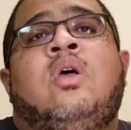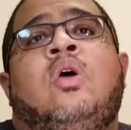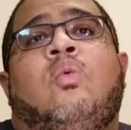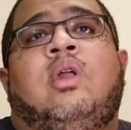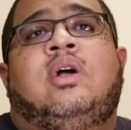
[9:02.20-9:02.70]

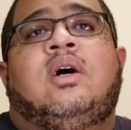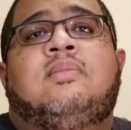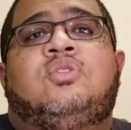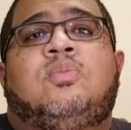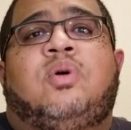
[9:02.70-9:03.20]
when it
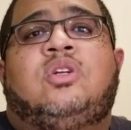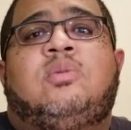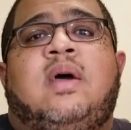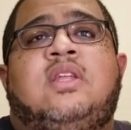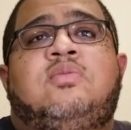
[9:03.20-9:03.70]
comes to
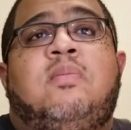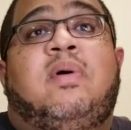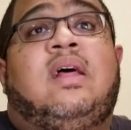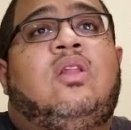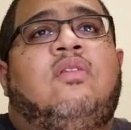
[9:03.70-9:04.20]
project management.
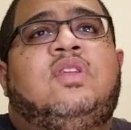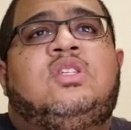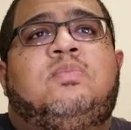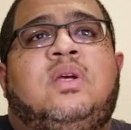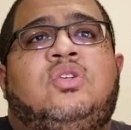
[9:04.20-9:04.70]
But I love
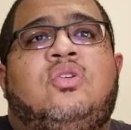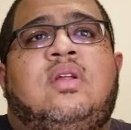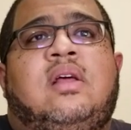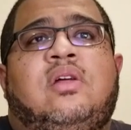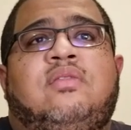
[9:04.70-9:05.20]
this picture
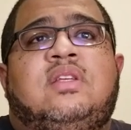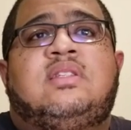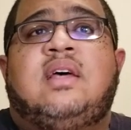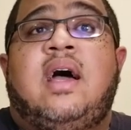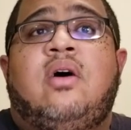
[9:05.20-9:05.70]
and I love this
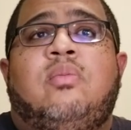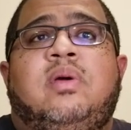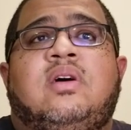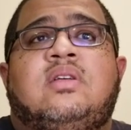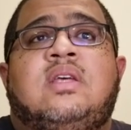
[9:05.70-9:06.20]
style
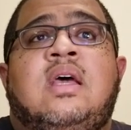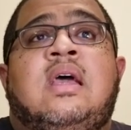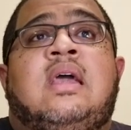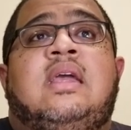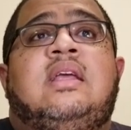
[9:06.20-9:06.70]
because
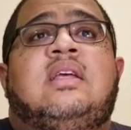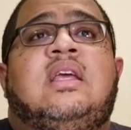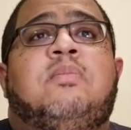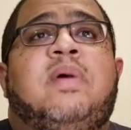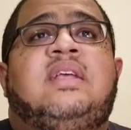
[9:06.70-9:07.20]
he
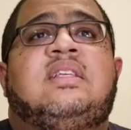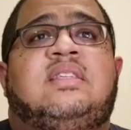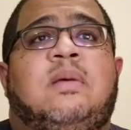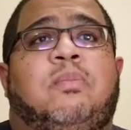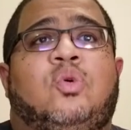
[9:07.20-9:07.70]
makes it
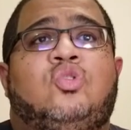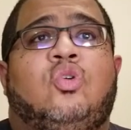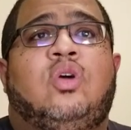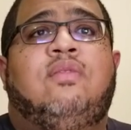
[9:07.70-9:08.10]
simple. So if